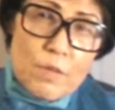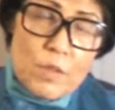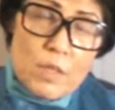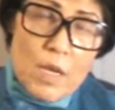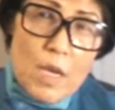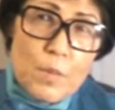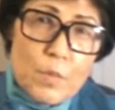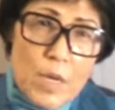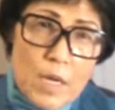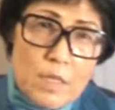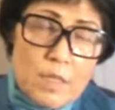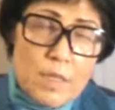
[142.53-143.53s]
is
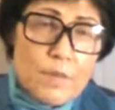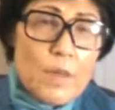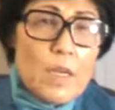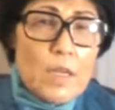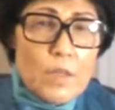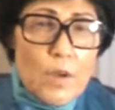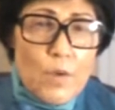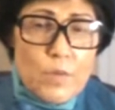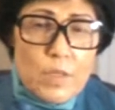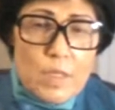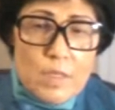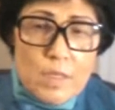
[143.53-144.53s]
hyperactive, cause
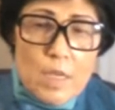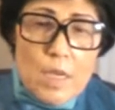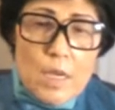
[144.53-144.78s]
this